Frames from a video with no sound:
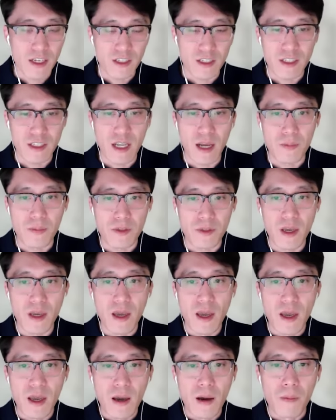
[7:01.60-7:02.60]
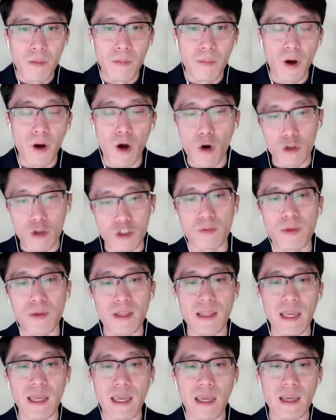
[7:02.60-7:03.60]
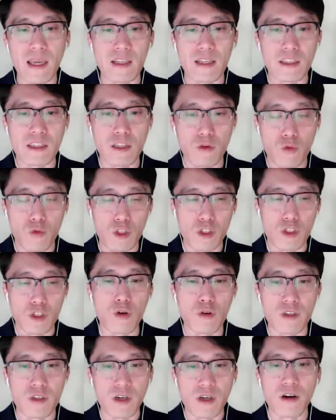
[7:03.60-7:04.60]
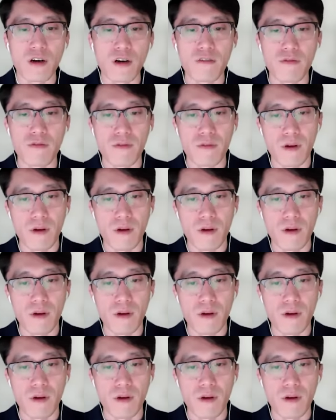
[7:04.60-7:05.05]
steps, but ultimately it's the result of